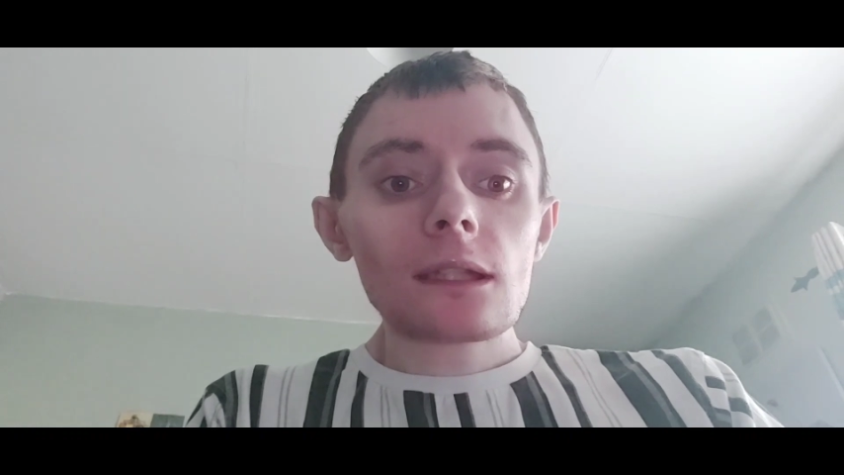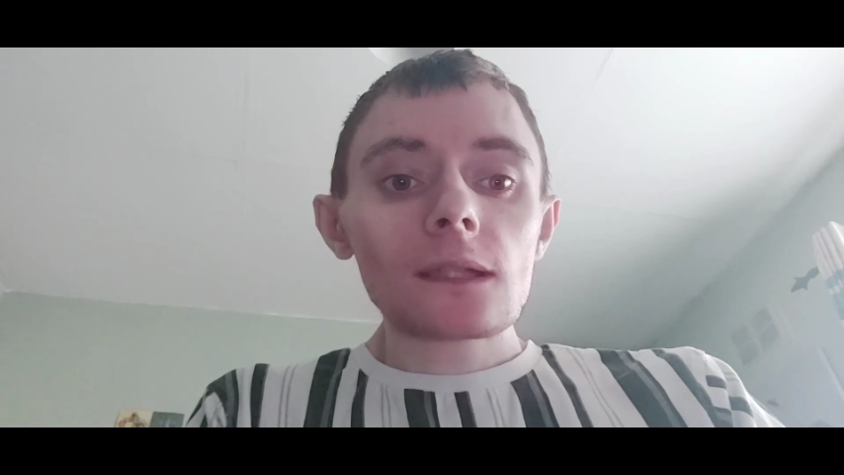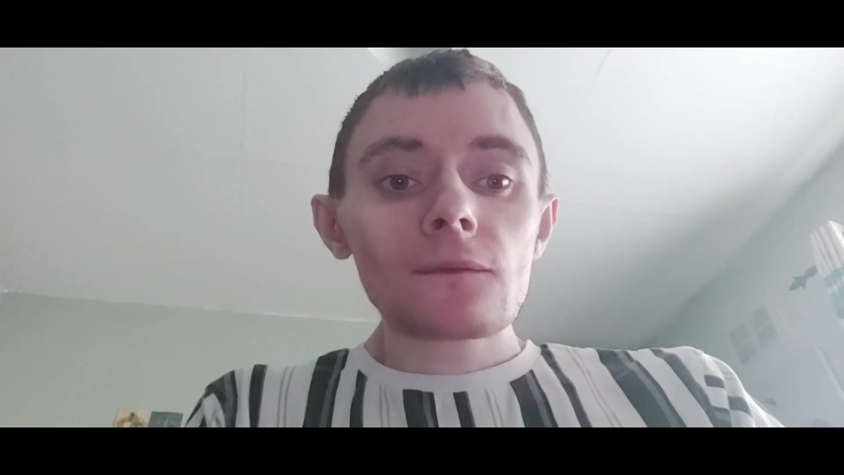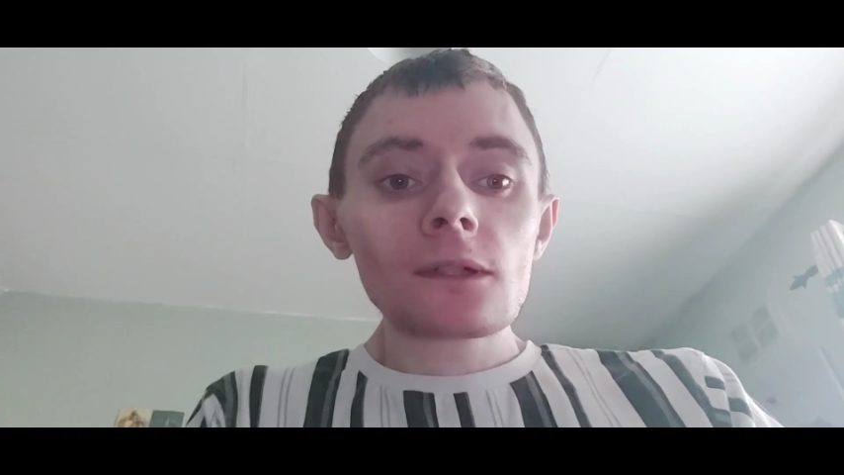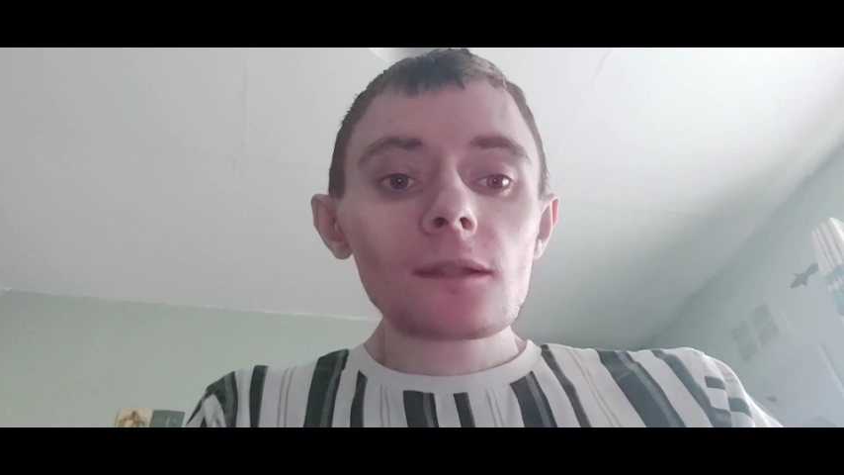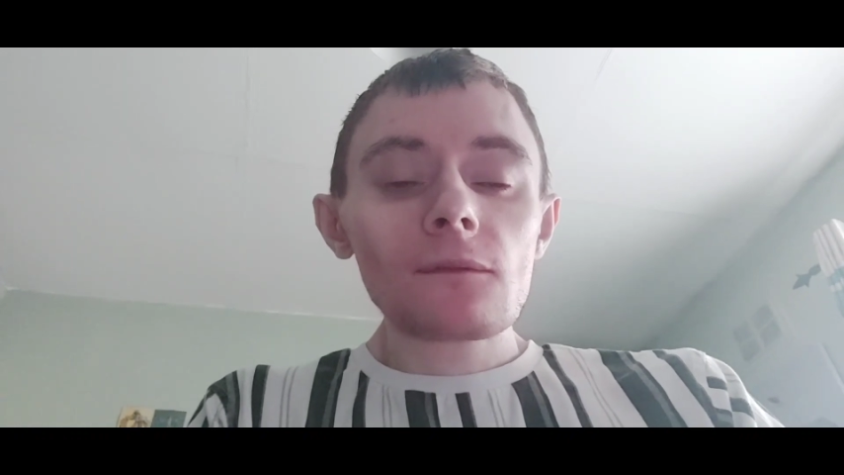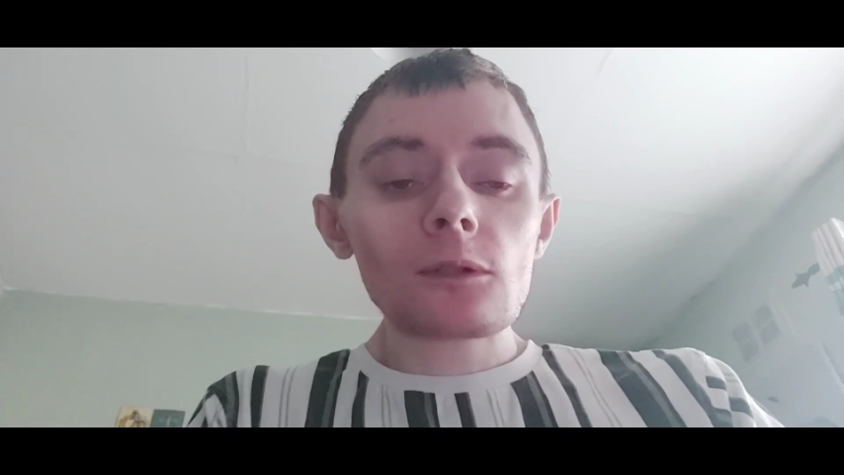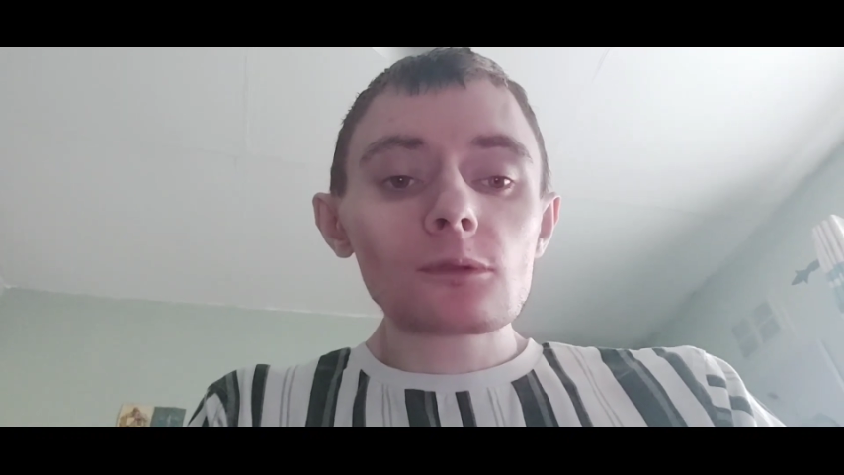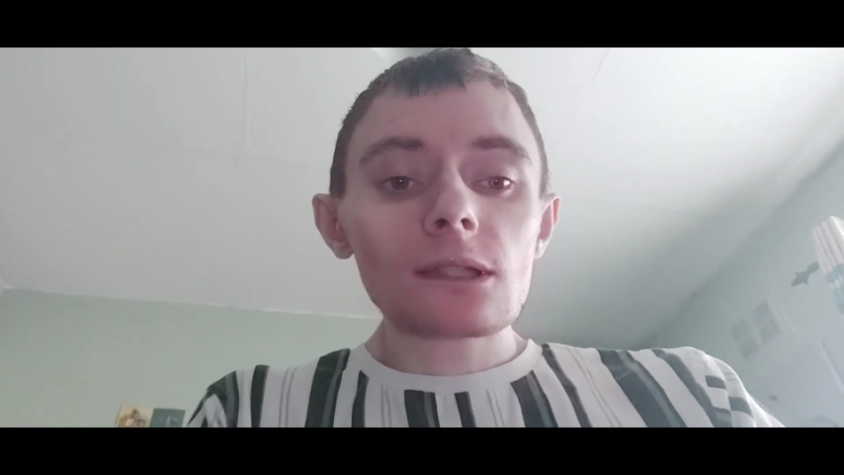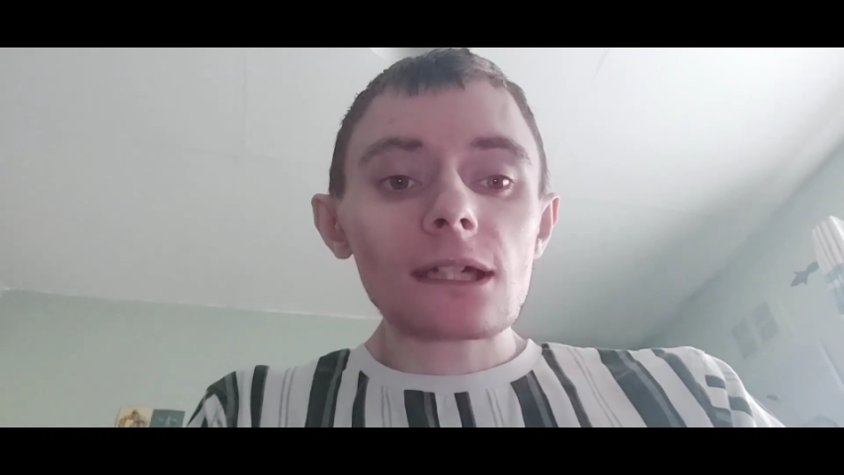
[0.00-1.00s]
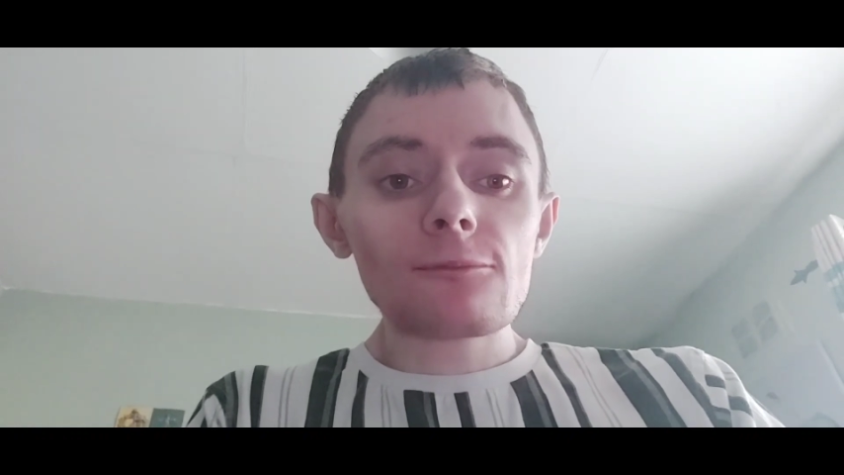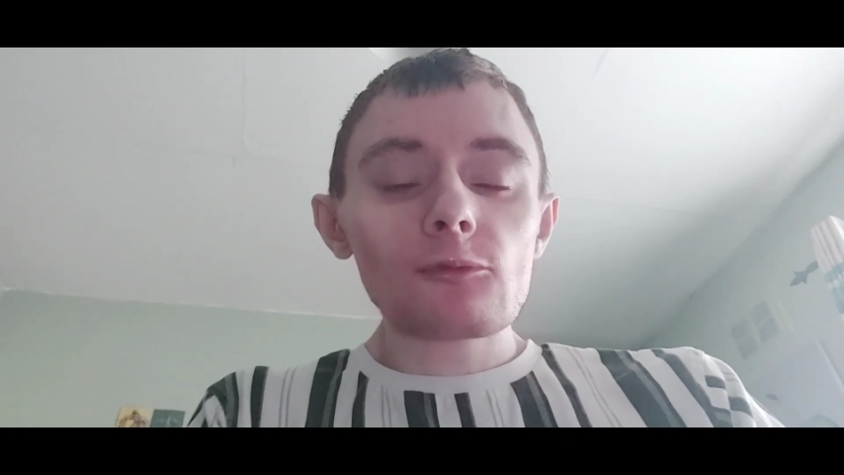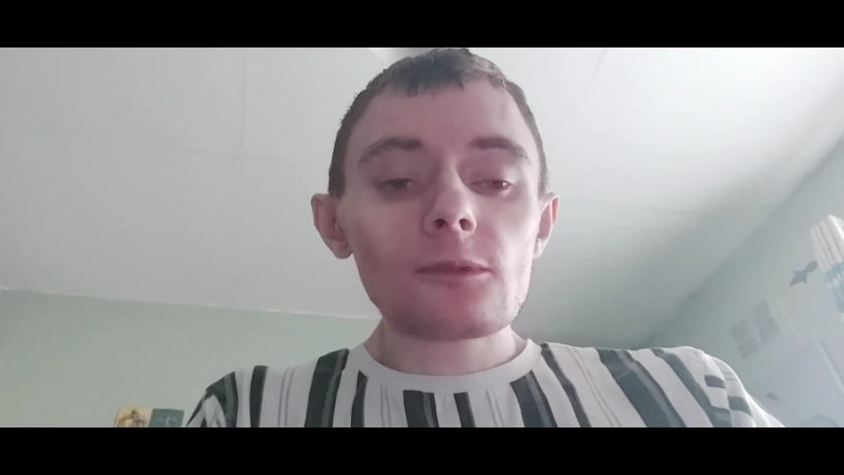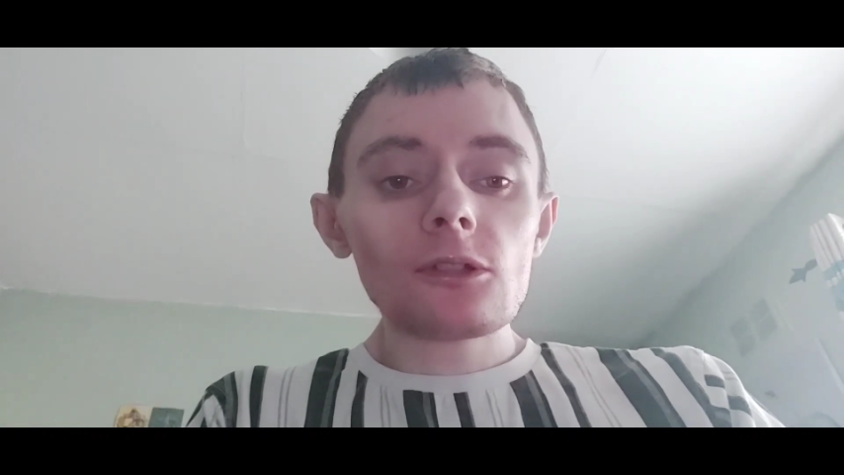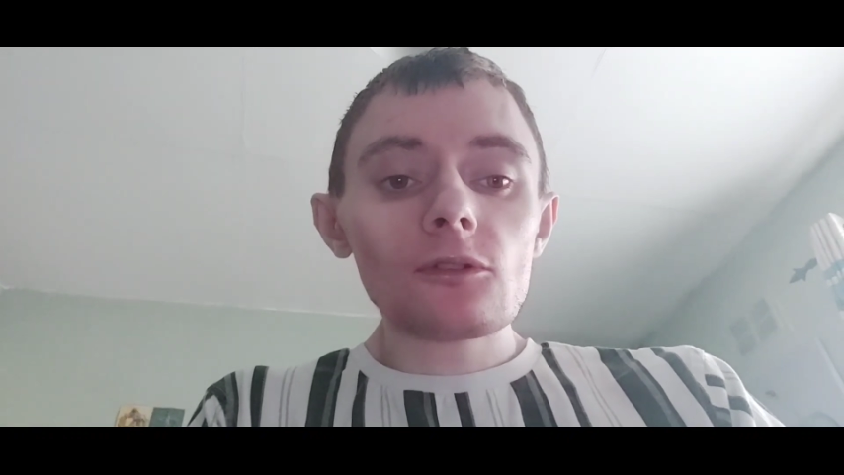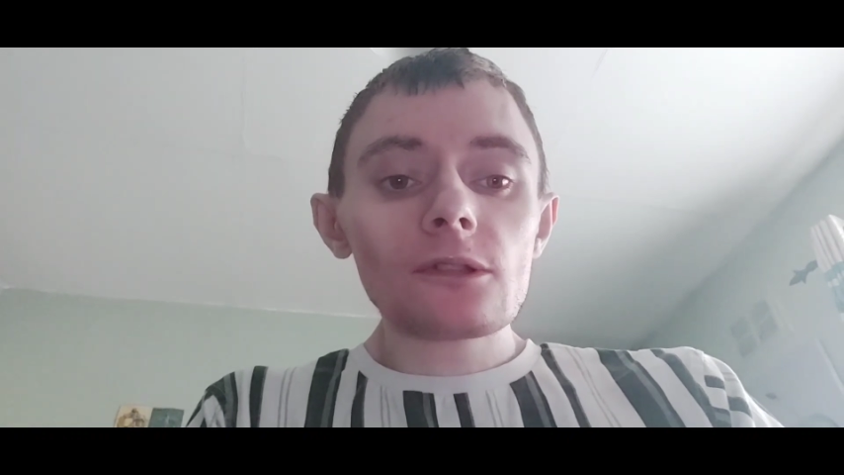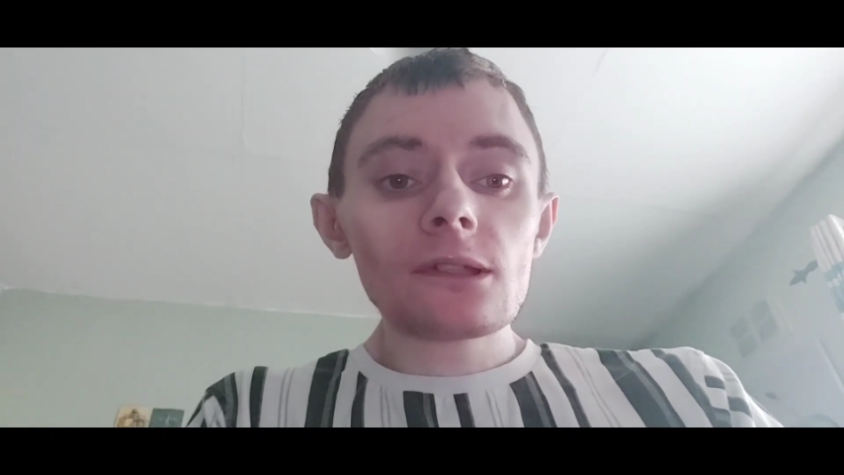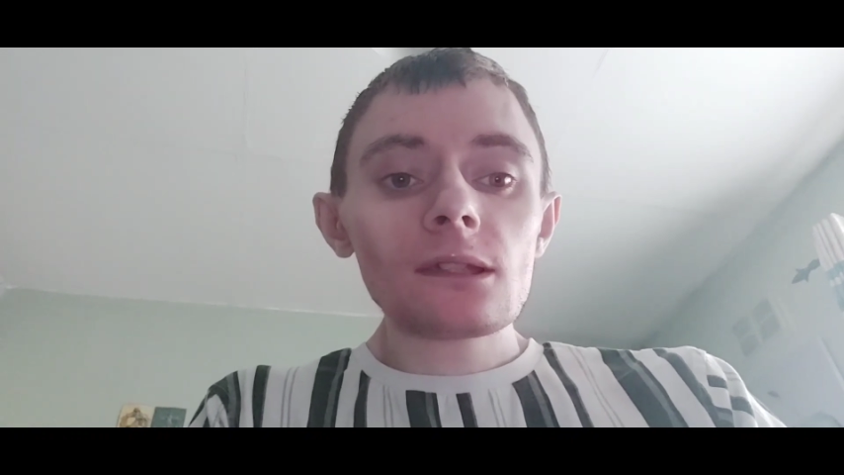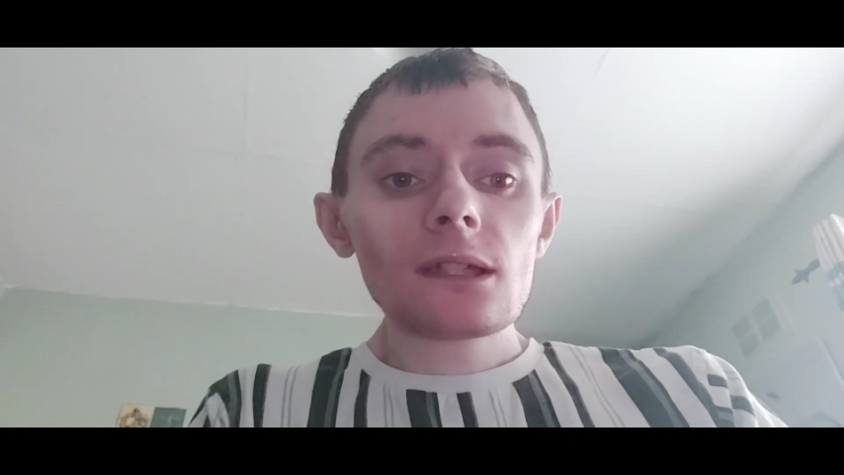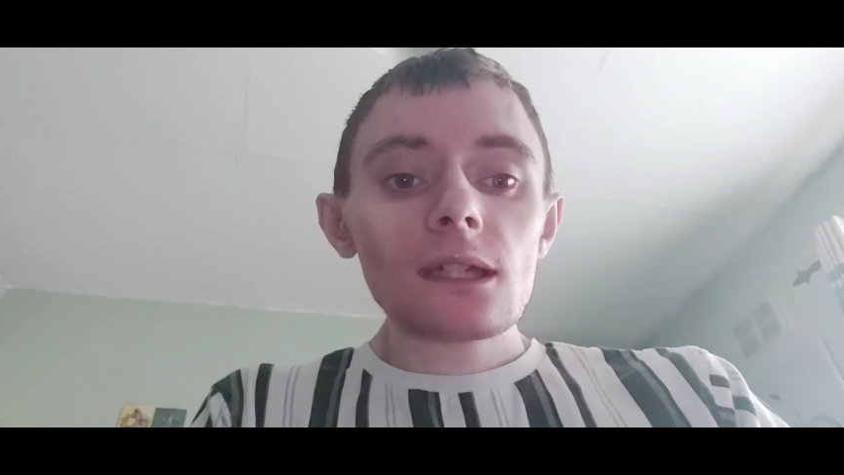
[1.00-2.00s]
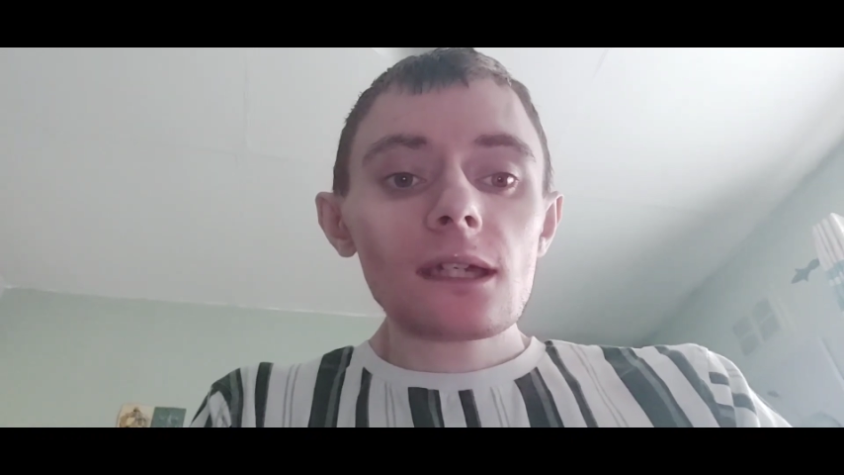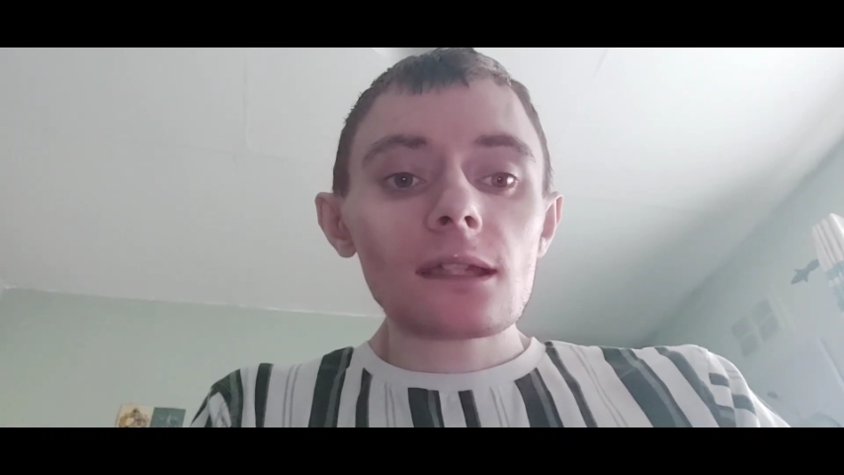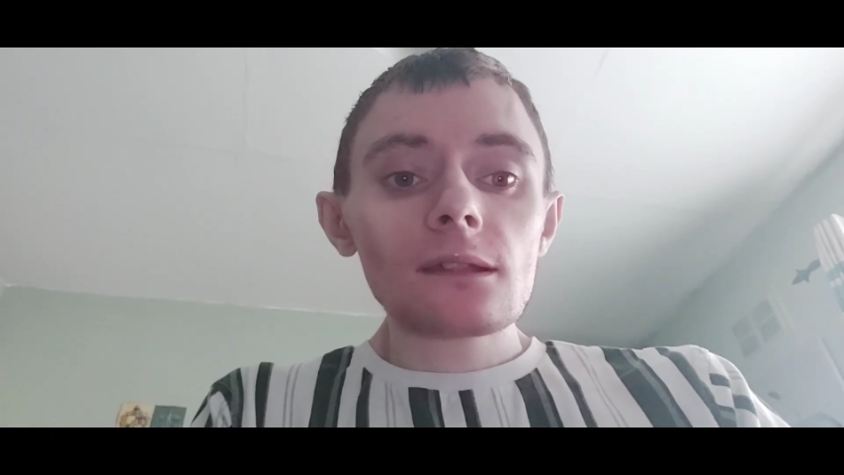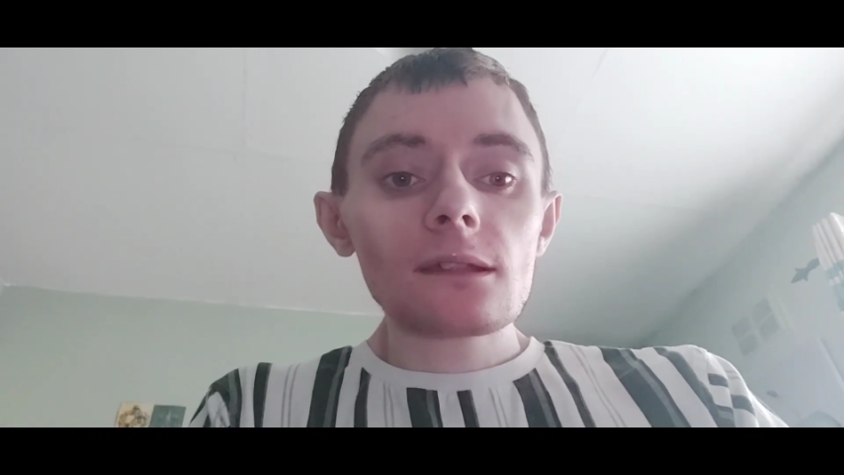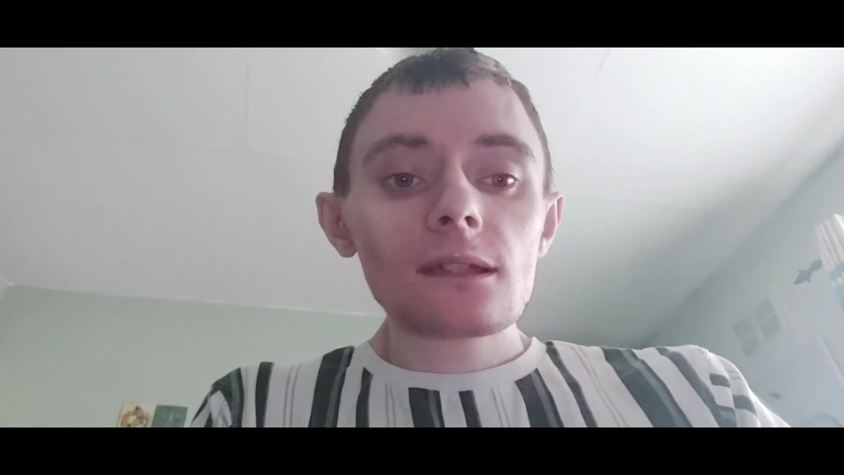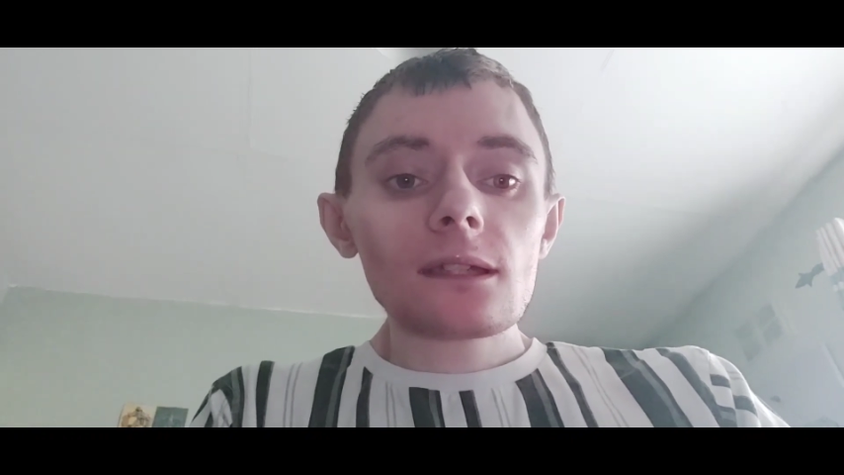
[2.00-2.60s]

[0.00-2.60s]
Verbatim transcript: The first filter I will be using is